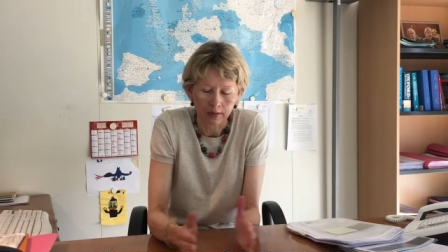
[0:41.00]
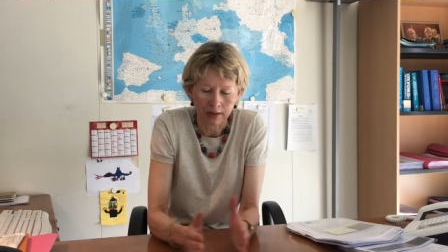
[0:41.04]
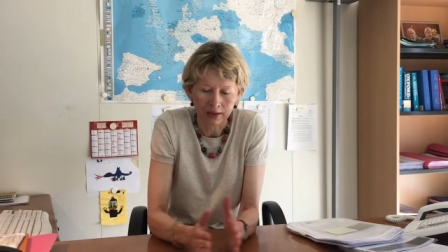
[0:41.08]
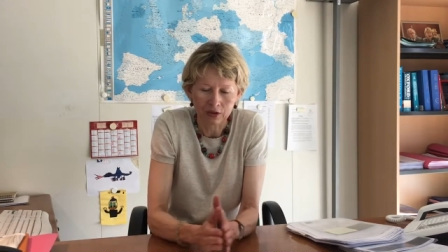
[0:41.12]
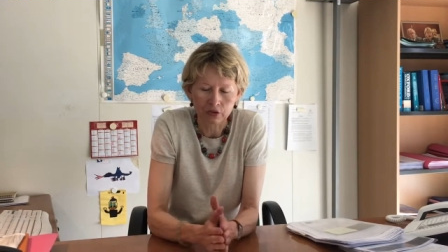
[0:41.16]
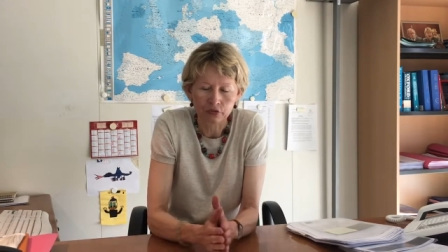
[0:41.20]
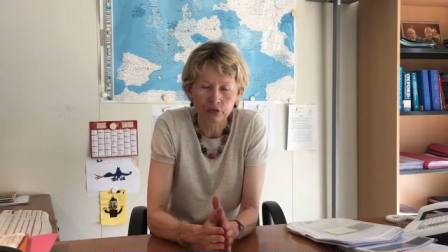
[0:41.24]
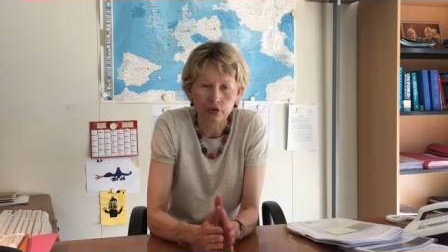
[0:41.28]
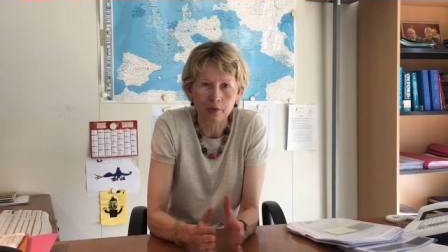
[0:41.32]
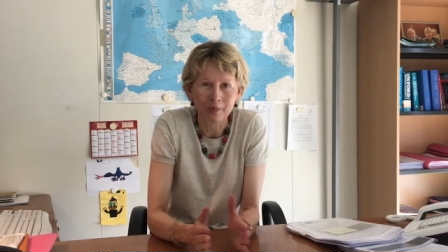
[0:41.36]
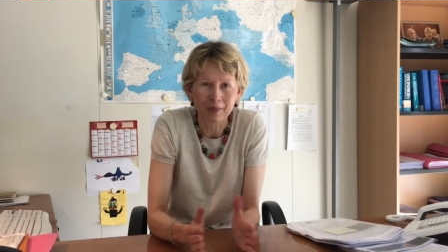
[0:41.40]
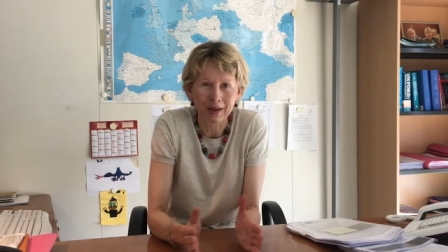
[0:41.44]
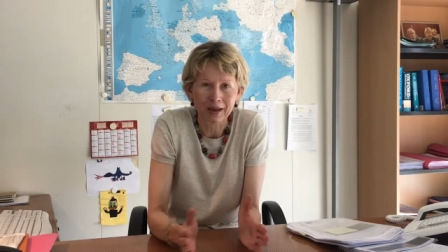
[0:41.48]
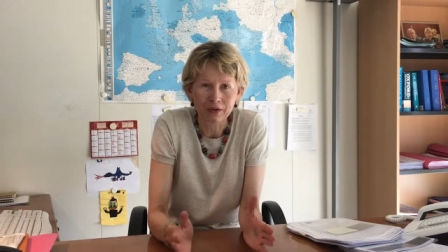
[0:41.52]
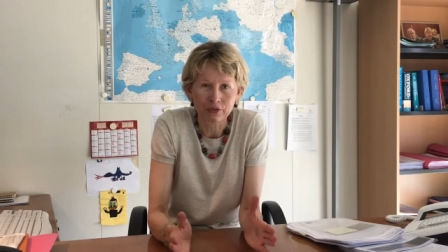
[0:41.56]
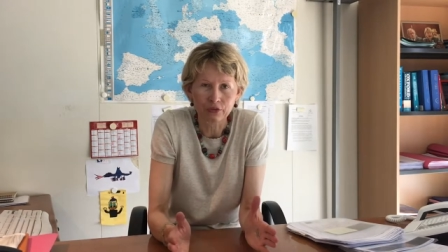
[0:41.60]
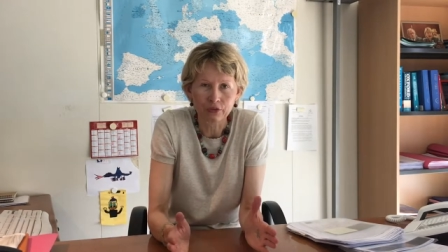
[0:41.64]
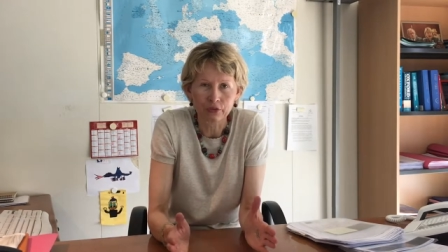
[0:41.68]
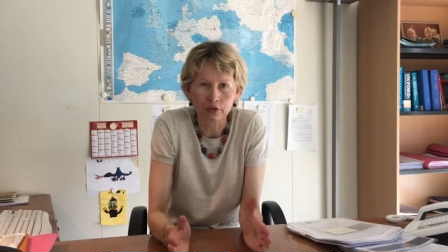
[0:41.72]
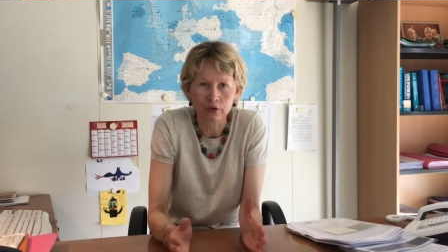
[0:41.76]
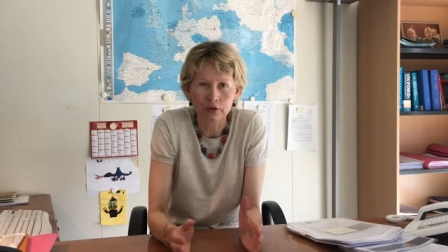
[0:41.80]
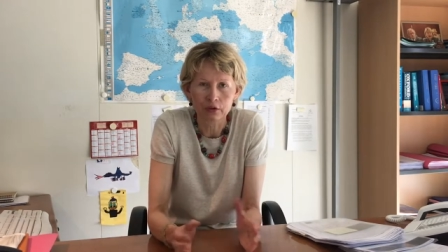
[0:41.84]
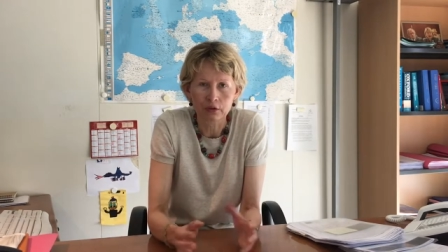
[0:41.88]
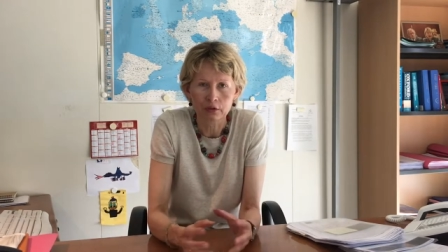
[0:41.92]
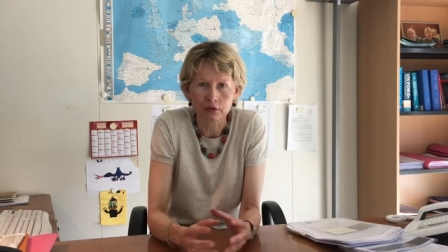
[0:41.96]

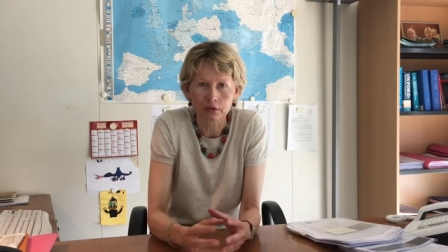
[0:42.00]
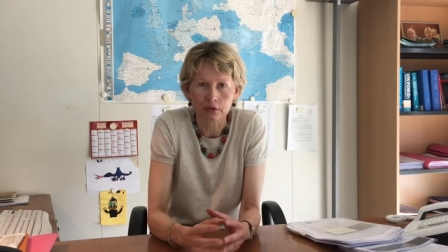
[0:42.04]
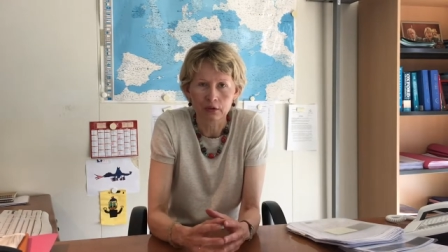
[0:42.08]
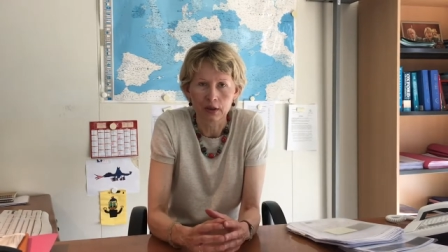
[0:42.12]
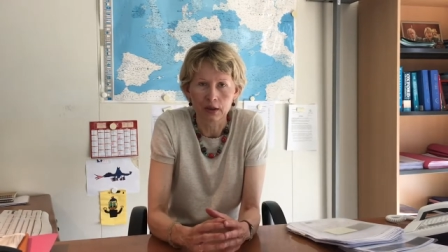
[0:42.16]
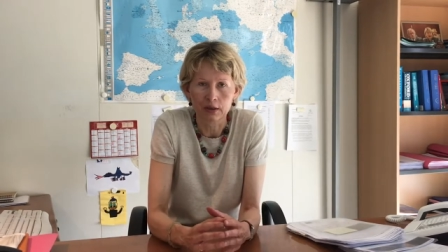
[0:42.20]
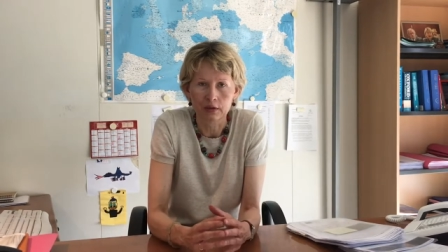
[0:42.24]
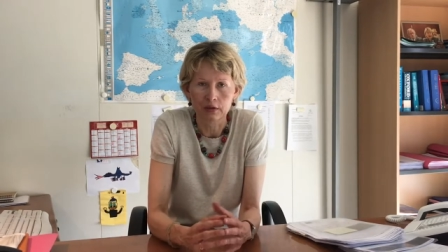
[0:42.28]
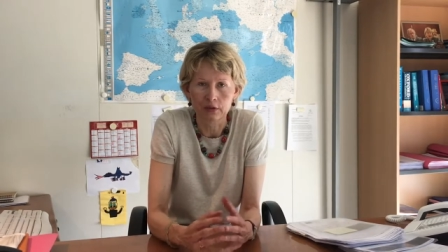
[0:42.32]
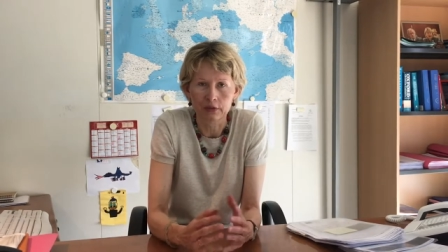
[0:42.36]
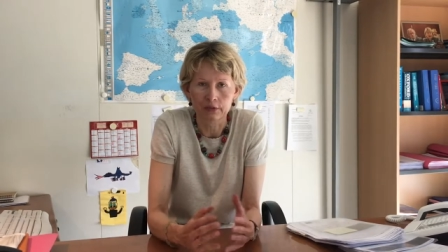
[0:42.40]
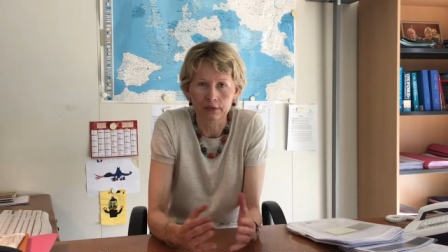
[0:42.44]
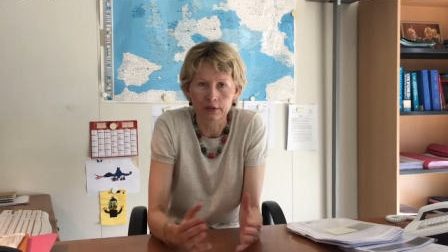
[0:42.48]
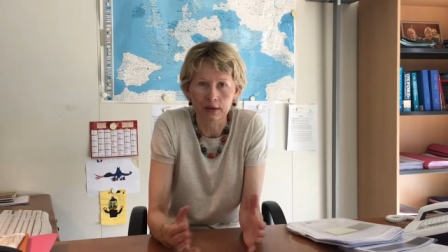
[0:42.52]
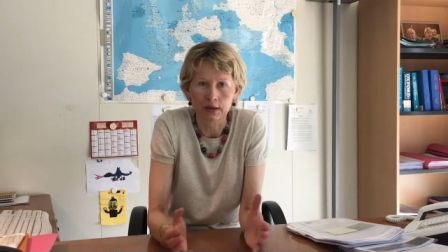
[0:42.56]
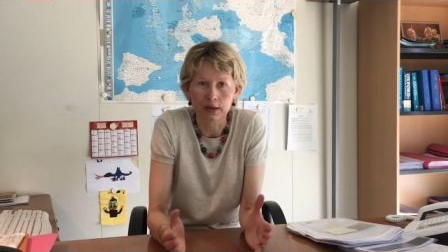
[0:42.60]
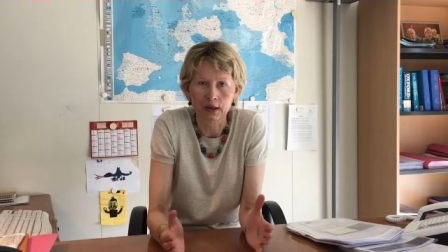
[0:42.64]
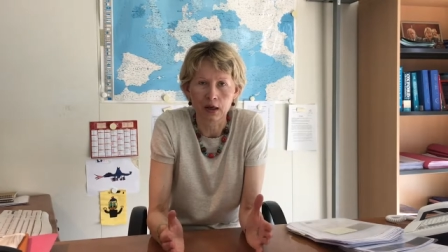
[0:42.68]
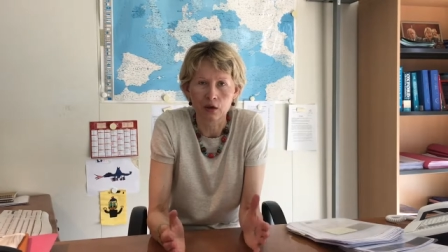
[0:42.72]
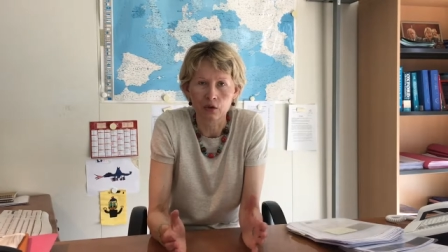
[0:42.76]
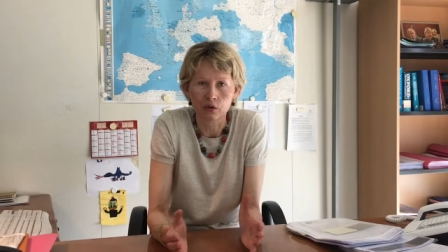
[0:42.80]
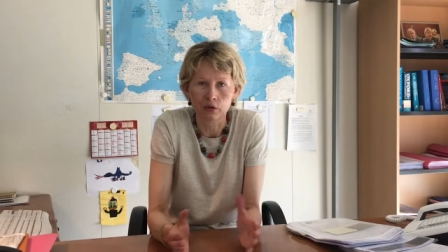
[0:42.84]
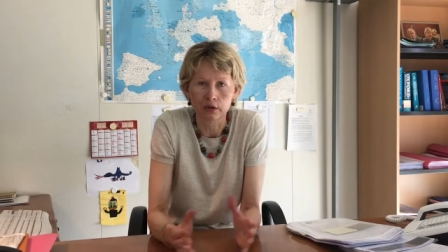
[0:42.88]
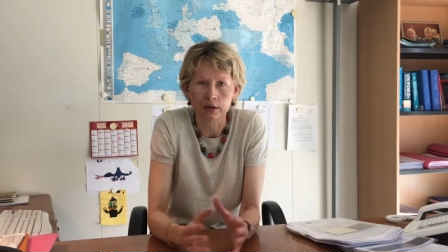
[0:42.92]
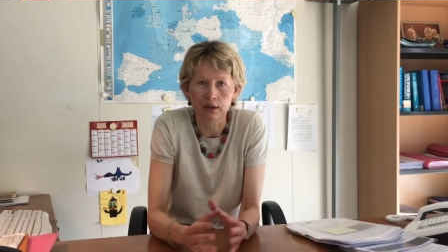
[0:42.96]
information that is set
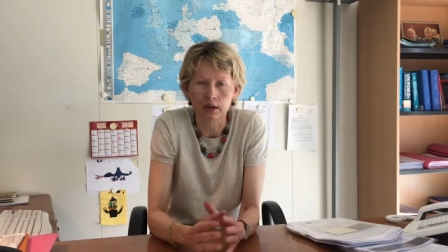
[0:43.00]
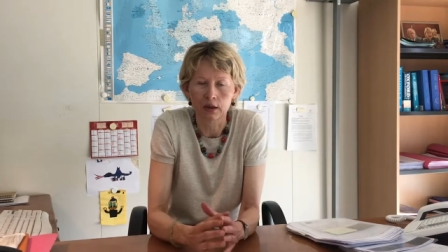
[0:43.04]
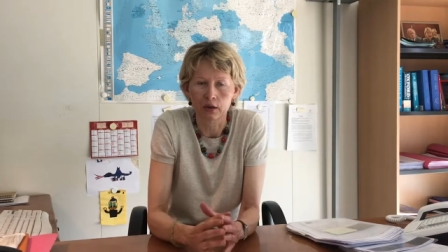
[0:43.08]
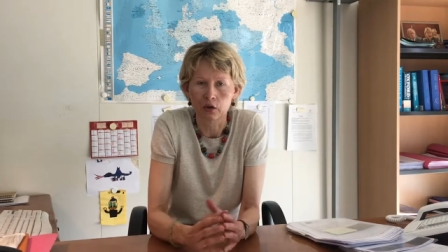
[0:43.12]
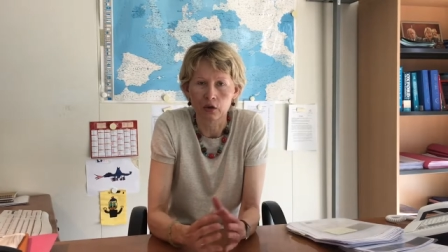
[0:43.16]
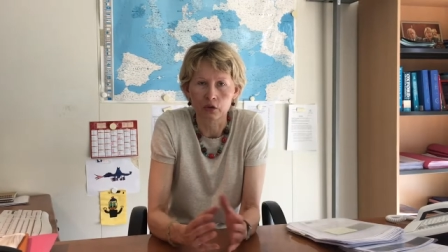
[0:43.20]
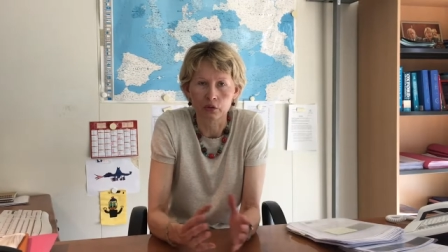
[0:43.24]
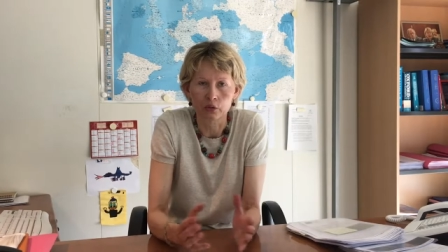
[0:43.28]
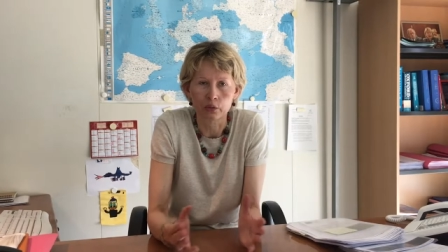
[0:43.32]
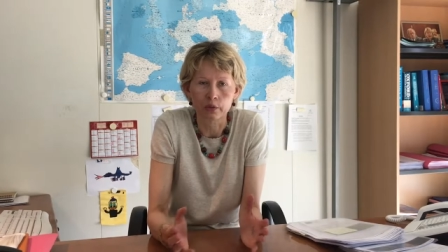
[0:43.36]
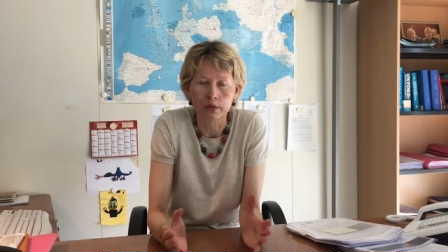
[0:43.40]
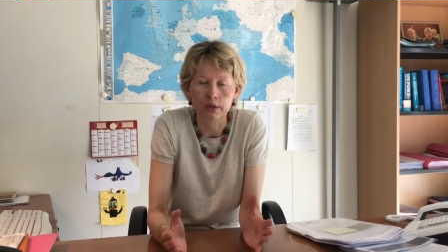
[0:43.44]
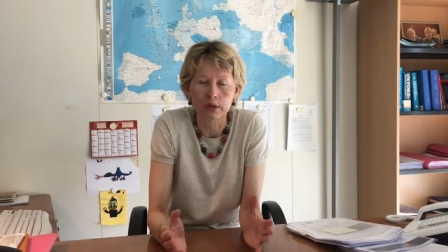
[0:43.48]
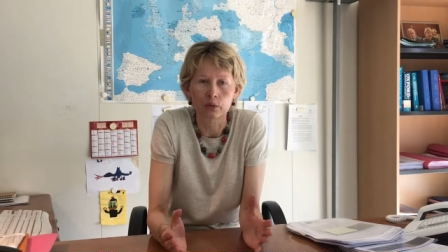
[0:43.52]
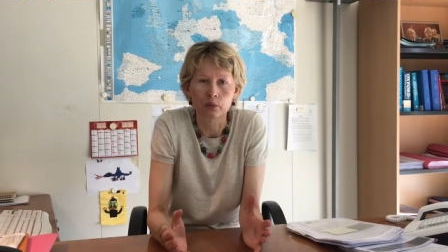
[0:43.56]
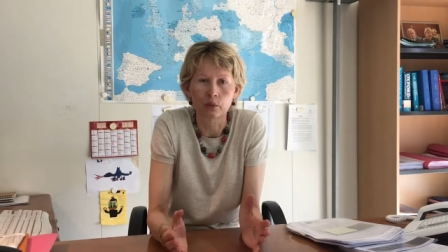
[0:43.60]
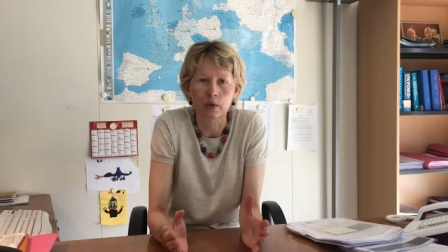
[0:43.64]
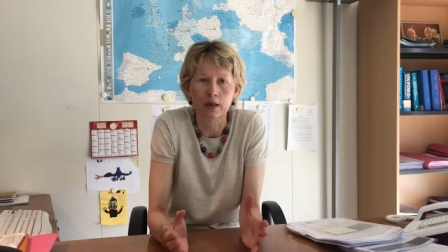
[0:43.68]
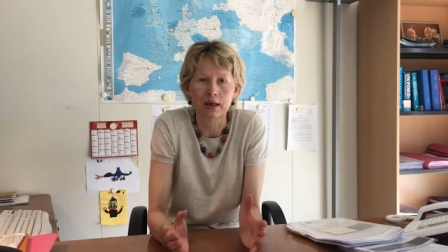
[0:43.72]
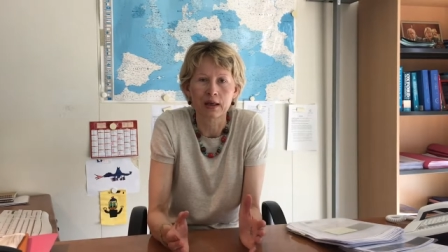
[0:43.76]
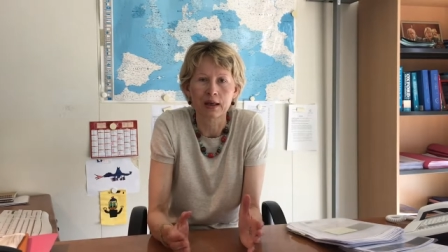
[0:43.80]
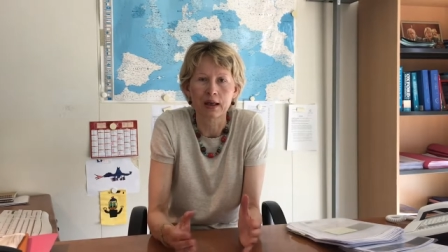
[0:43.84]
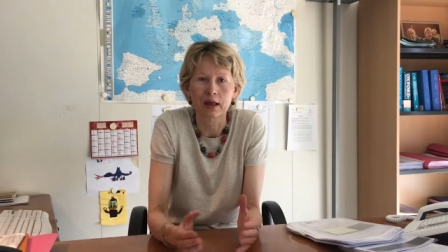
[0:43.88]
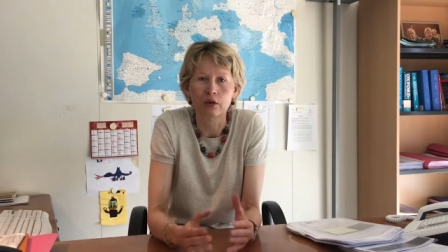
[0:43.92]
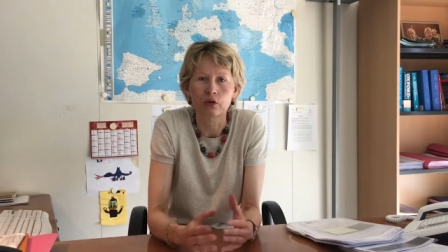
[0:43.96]
out in a concrete
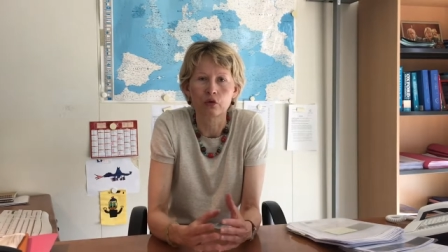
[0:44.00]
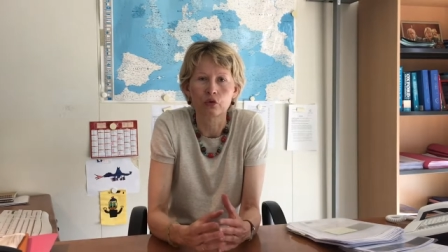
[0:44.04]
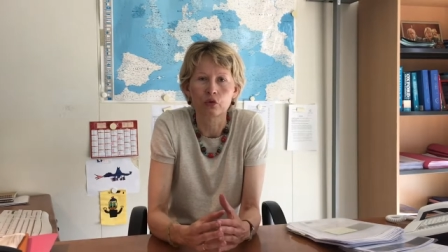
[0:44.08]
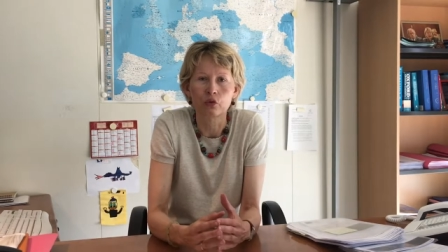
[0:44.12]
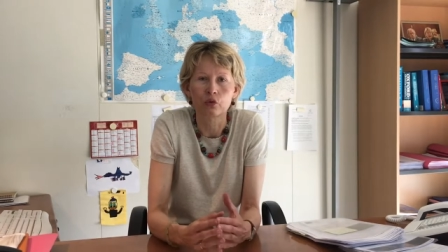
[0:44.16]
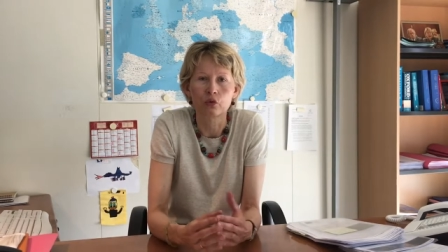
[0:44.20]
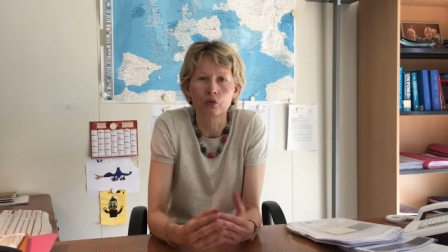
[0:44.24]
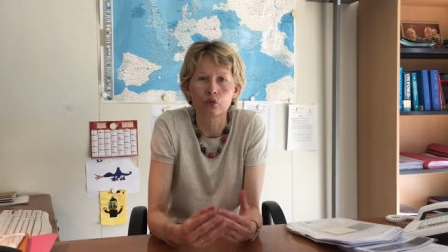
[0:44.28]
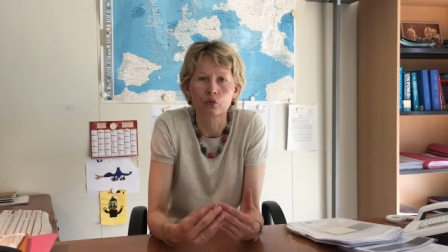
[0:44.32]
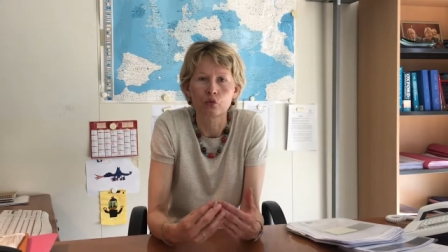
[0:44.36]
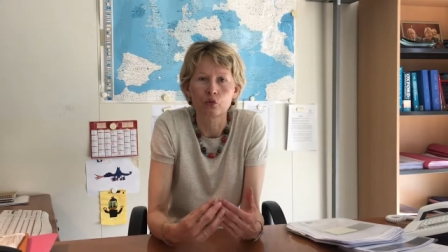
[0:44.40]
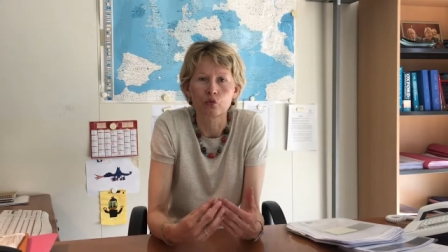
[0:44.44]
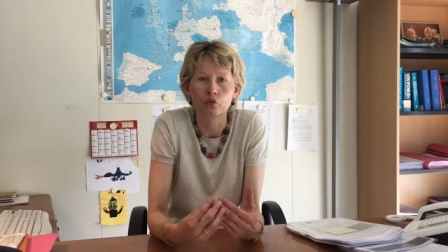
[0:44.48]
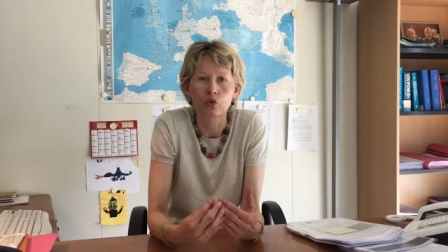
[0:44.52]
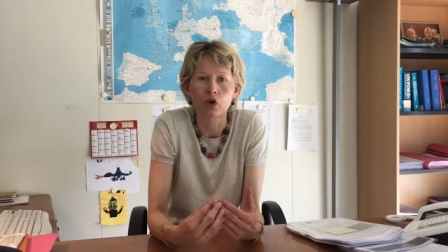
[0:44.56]
way as to